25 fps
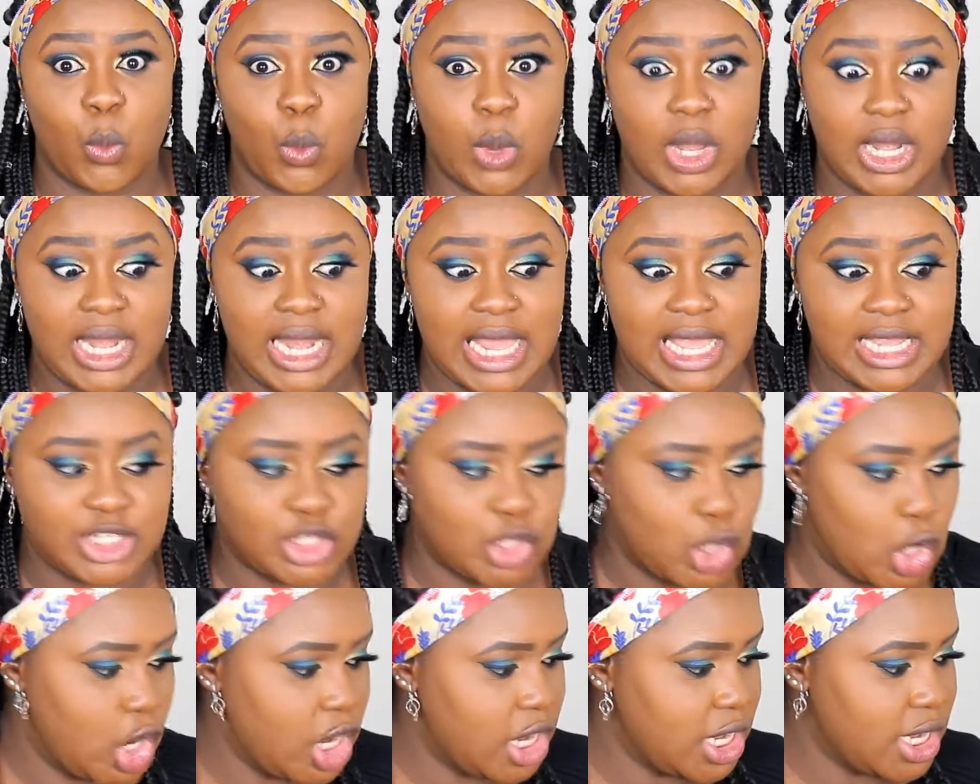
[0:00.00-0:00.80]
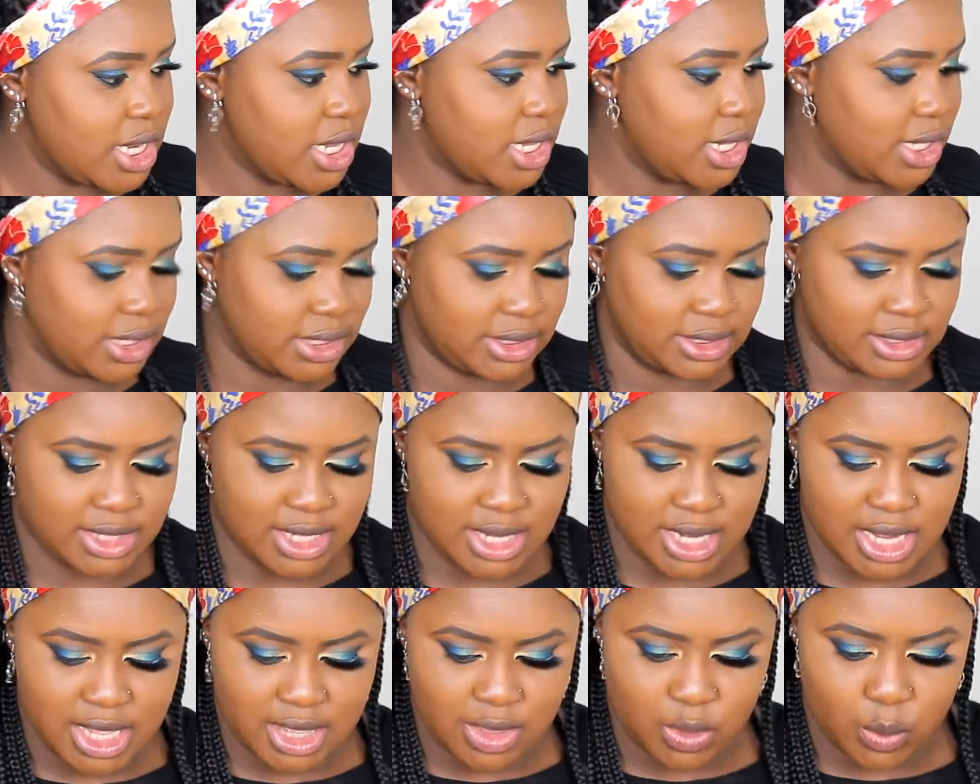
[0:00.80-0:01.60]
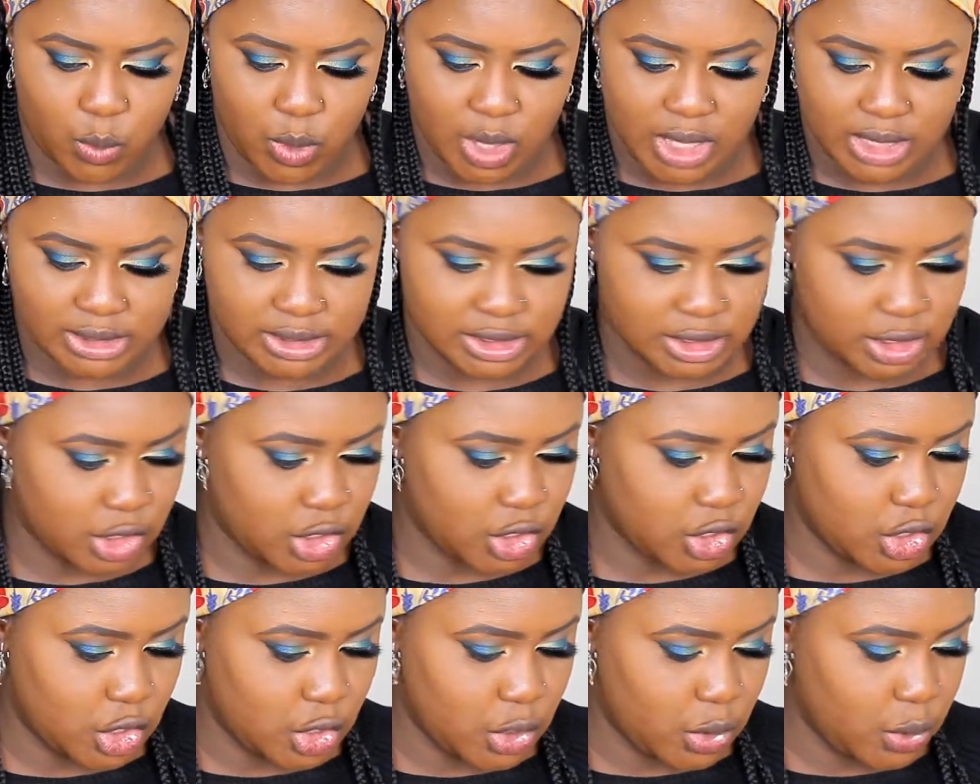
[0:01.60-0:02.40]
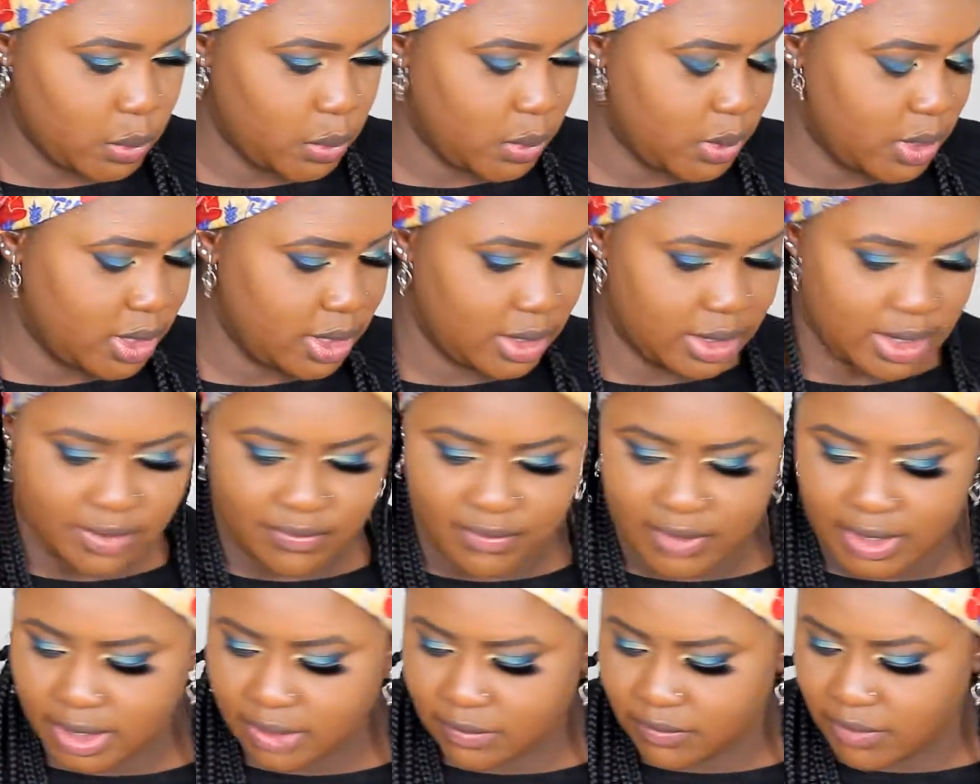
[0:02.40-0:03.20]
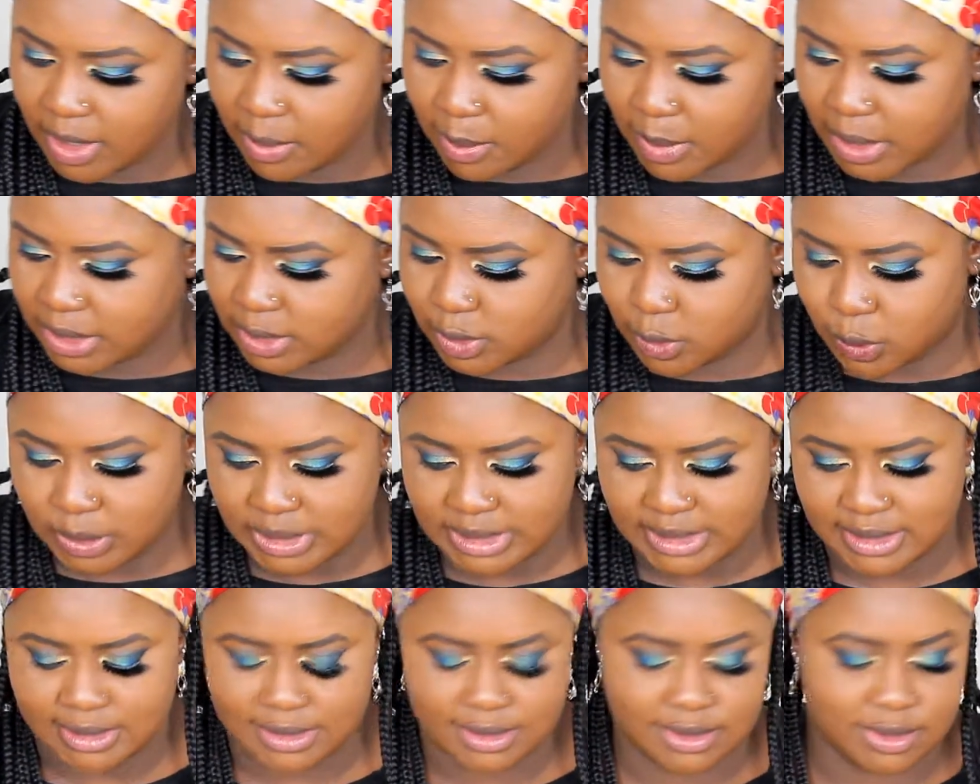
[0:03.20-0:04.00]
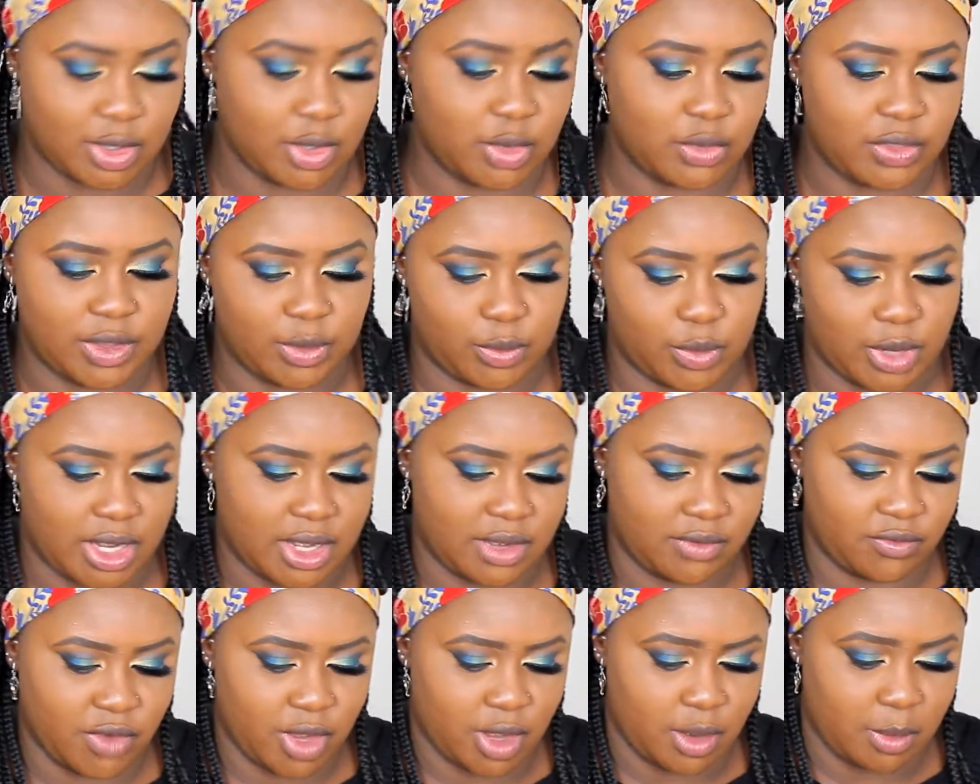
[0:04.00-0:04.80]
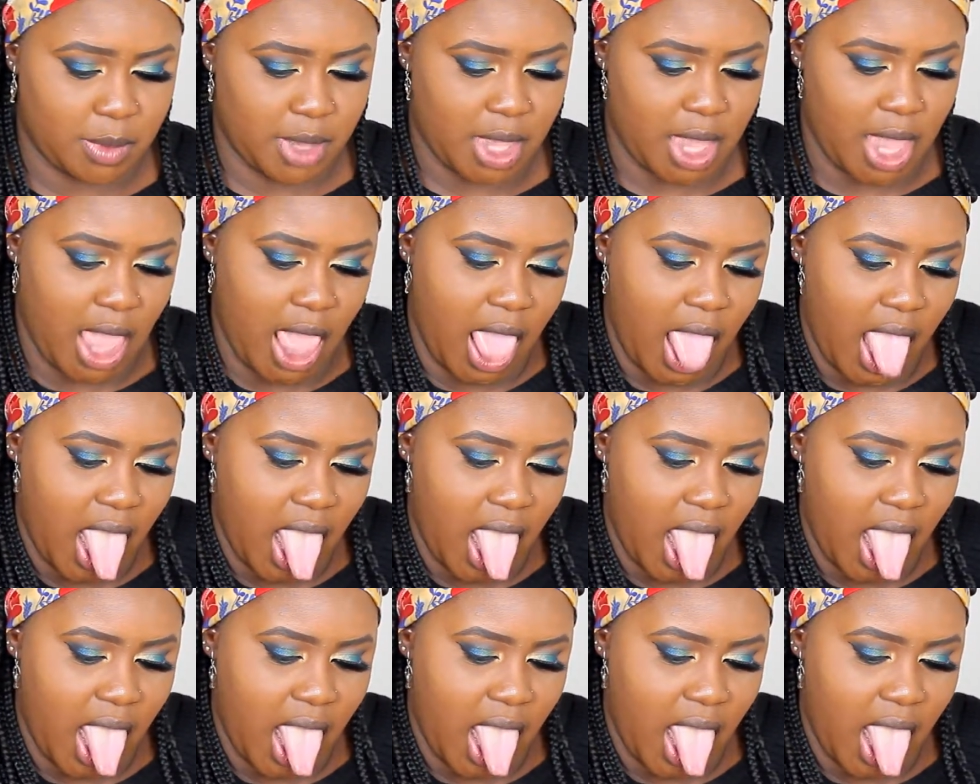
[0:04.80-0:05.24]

one lash on, another one to go. If I can find my tweezers, oh, they're right in front of me.